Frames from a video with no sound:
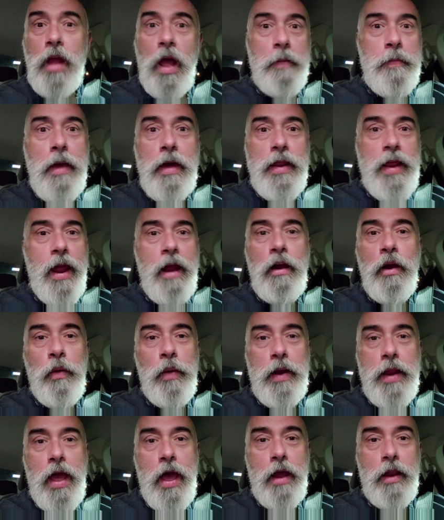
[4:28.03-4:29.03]
I'm not a
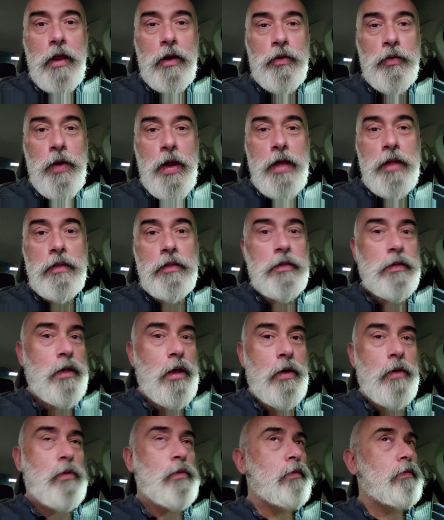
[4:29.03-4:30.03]
heroin addict, right?
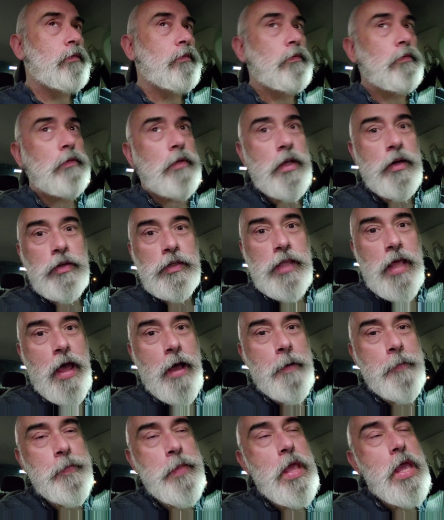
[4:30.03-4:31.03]
So there's
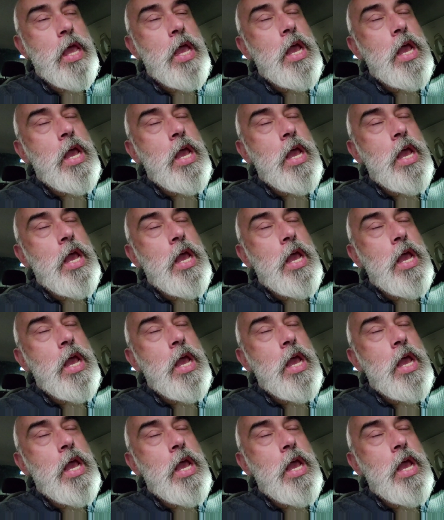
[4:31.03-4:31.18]
that.